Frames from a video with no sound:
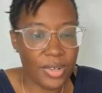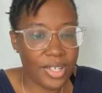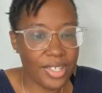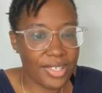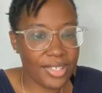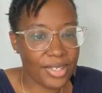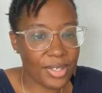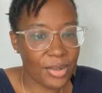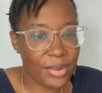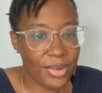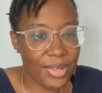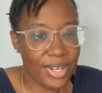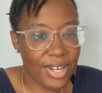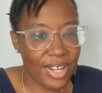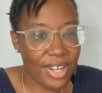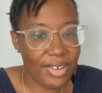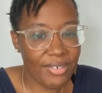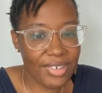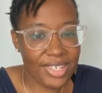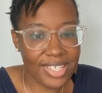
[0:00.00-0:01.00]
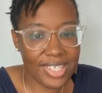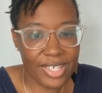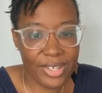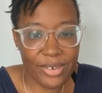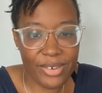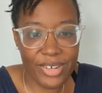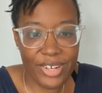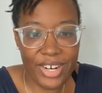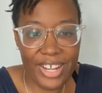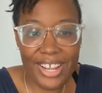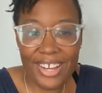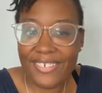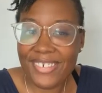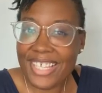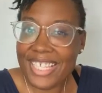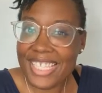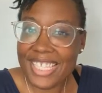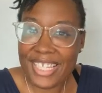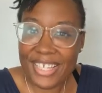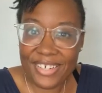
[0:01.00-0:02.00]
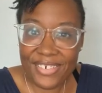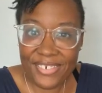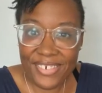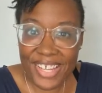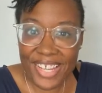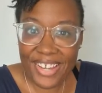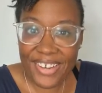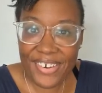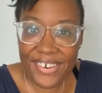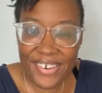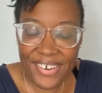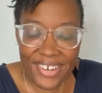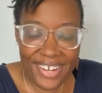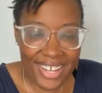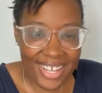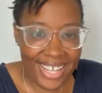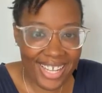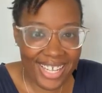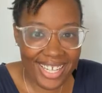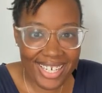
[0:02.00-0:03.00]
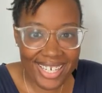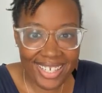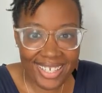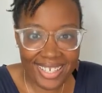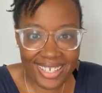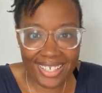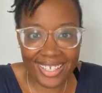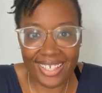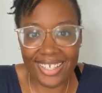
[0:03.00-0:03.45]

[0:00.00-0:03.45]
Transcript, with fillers: What's going on? What's going on? What's going on?